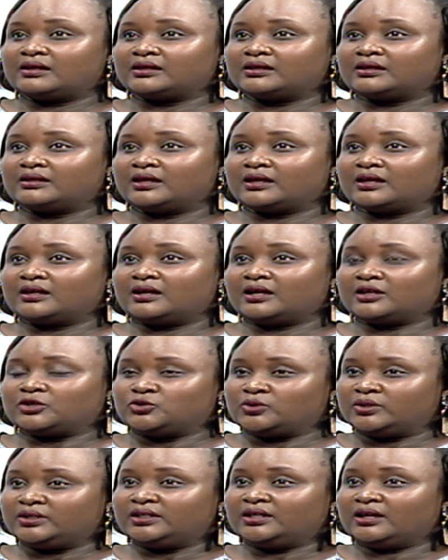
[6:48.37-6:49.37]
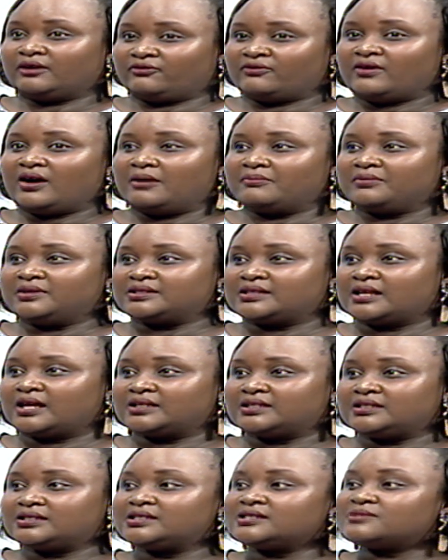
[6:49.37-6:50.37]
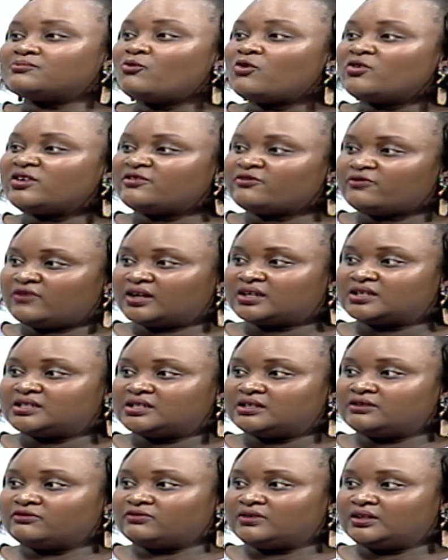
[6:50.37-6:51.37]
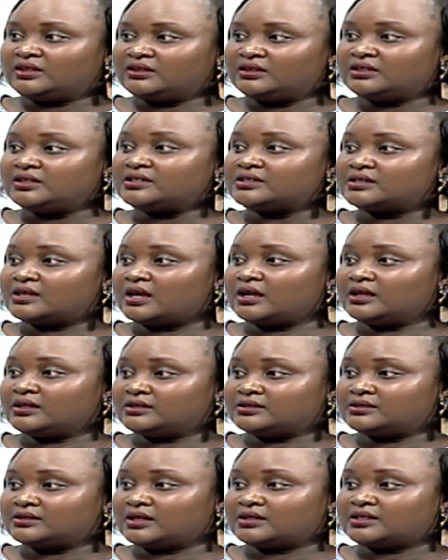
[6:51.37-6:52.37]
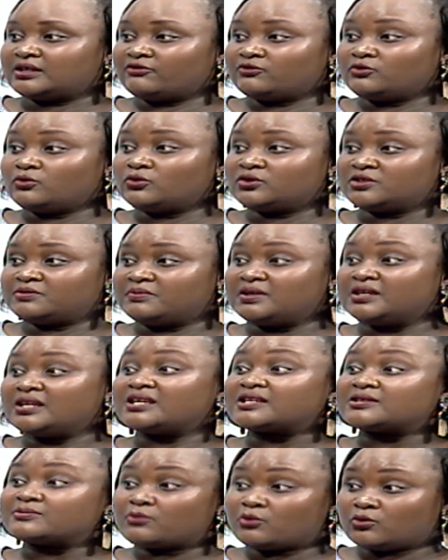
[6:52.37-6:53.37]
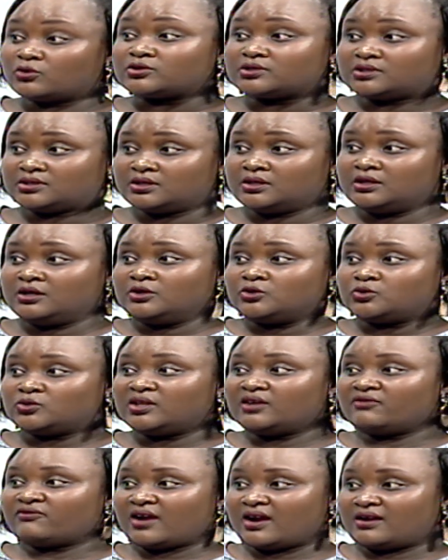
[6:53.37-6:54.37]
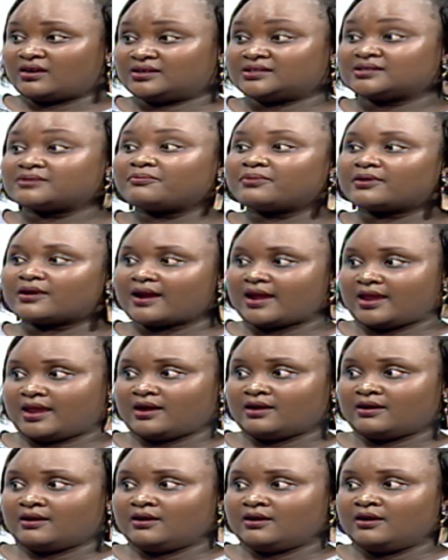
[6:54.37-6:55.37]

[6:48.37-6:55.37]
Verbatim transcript: I, can, I can actually affirm is that it is more effective in these girls that have not been exposed to the virus prior.